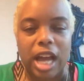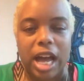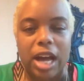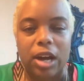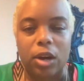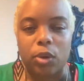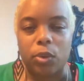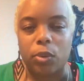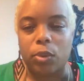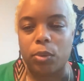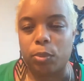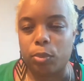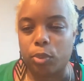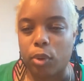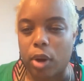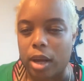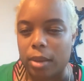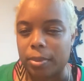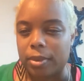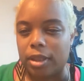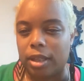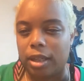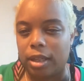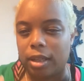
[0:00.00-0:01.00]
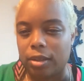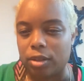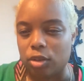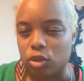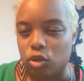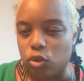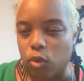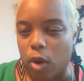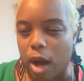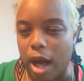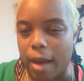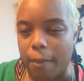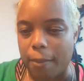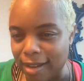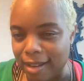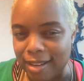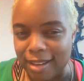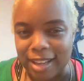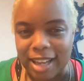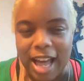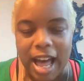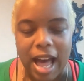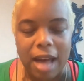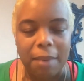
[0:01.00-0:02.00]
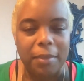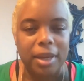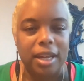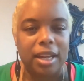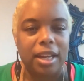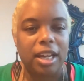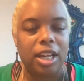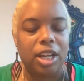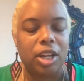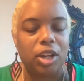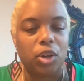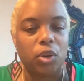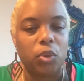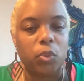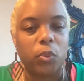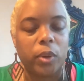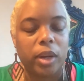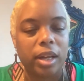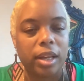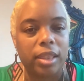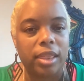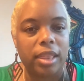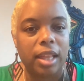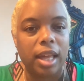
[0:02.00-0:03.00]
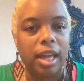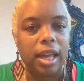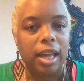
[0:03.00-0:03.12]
I'll probably drop a comment here with